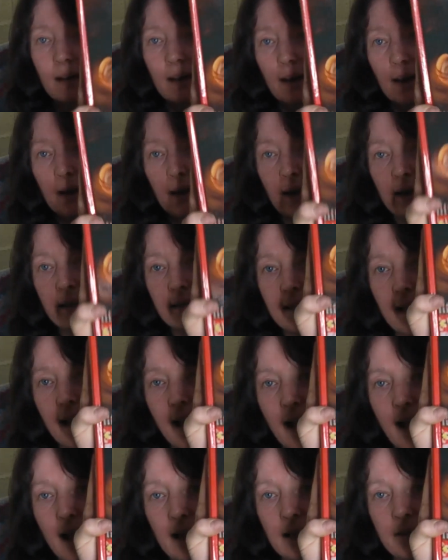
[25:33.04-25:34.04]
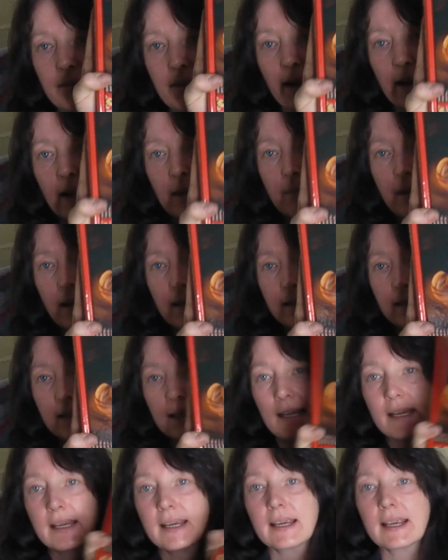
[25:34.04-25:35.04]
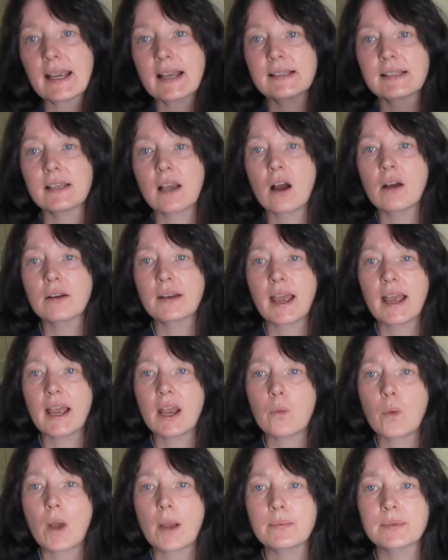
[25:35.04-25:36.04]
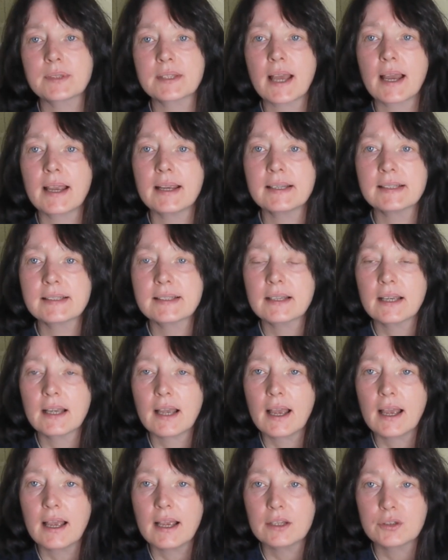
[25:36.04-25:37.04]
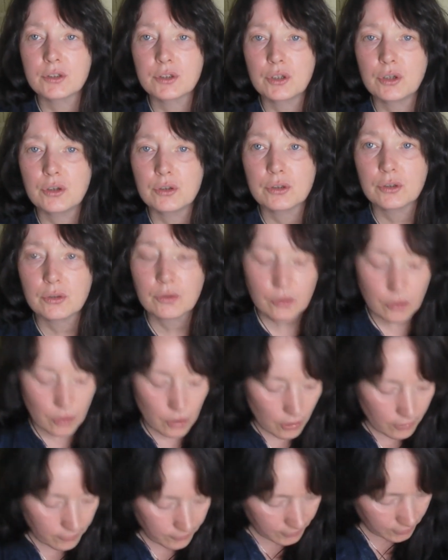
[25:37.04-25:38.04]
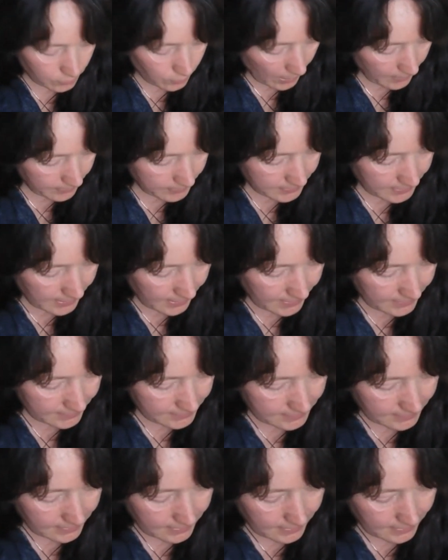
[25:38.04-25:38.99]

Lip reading: and I highly recommend it. You can get it on her website, at Susan Crawford's website.